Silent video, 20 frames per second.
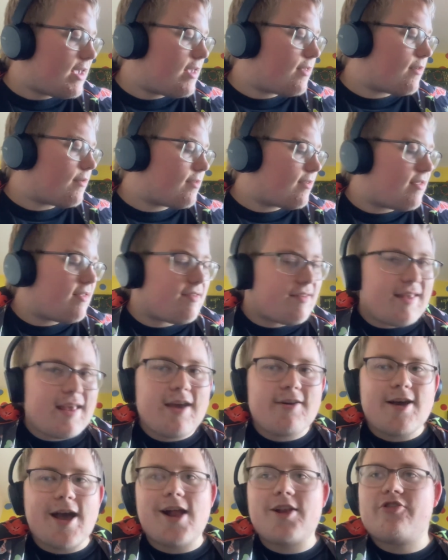a
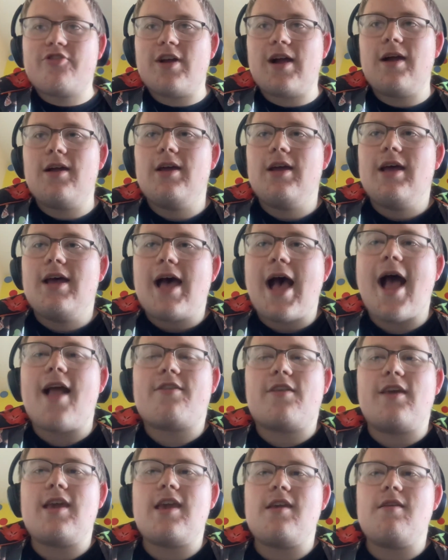sincere actor.
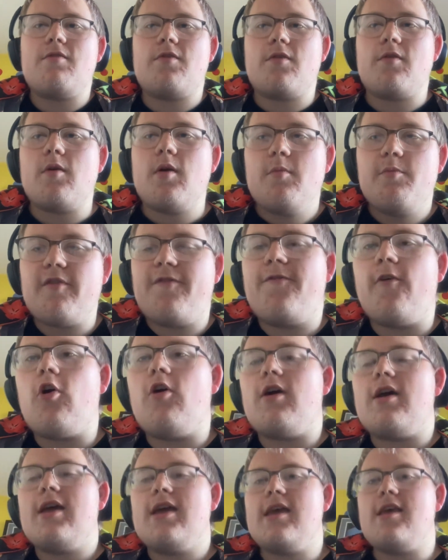He's
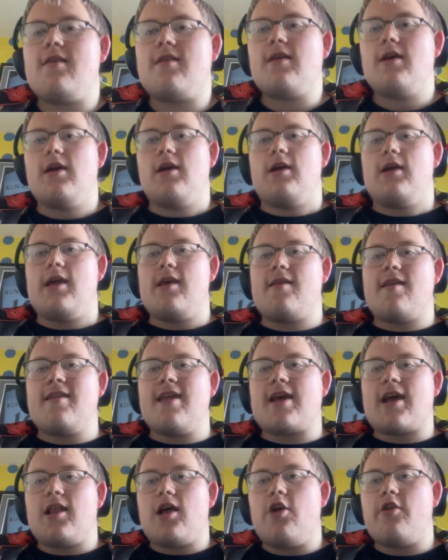a
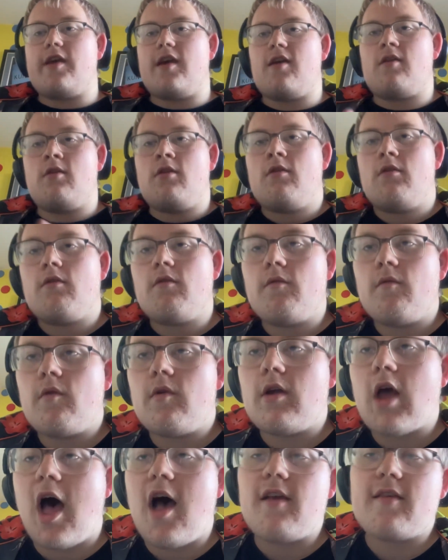Nickelodeon
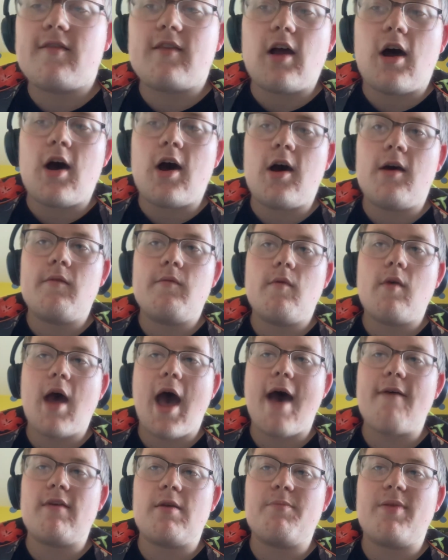star,
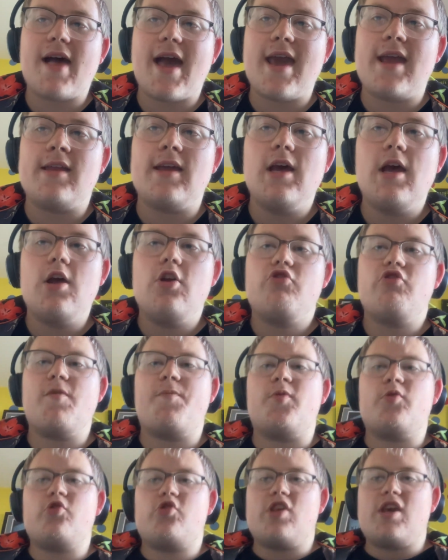having played
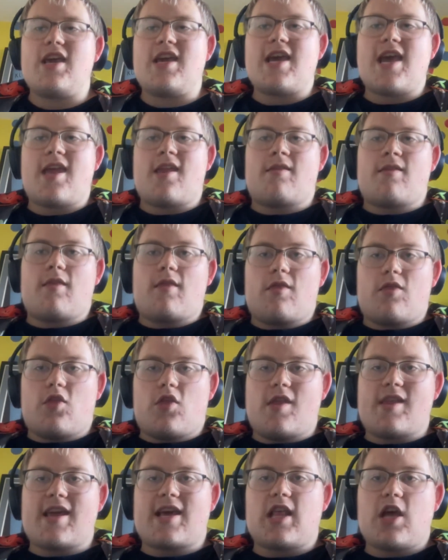Triple G in
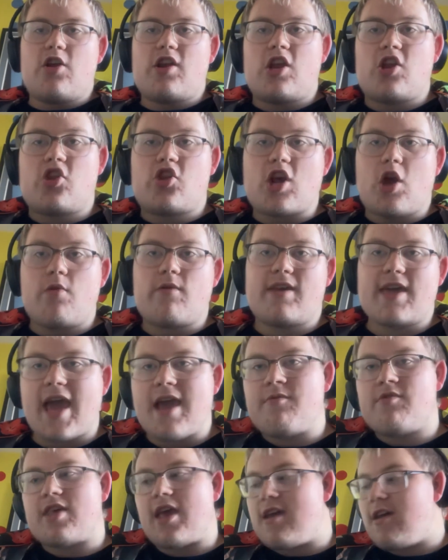the Nickelodeon show
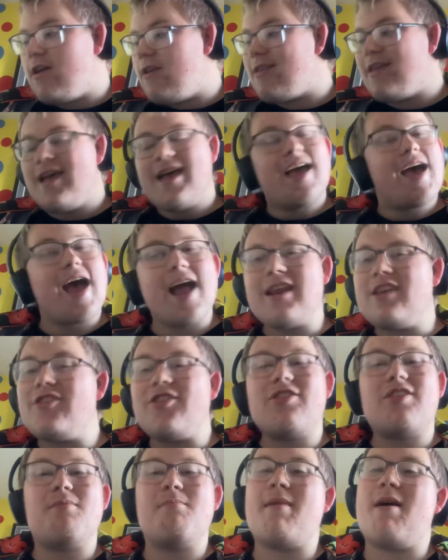Game Shakers, and he's
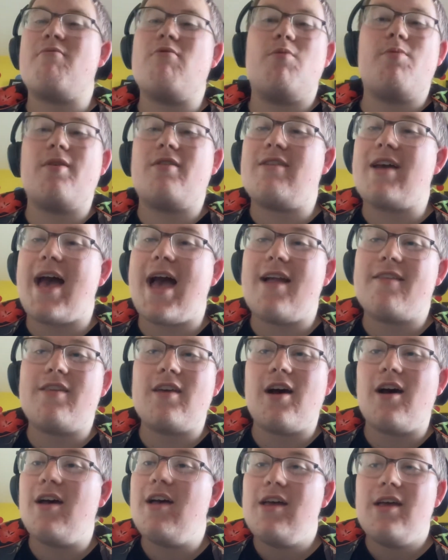just a memorable
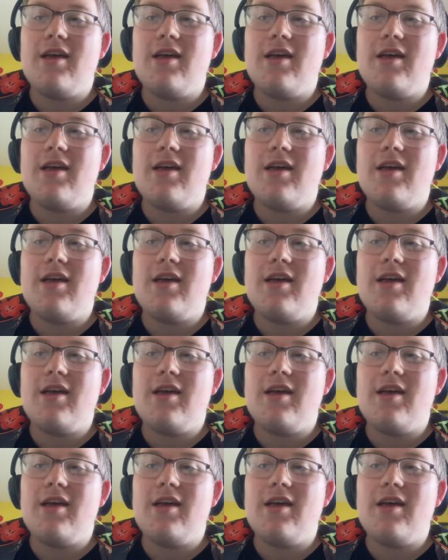character.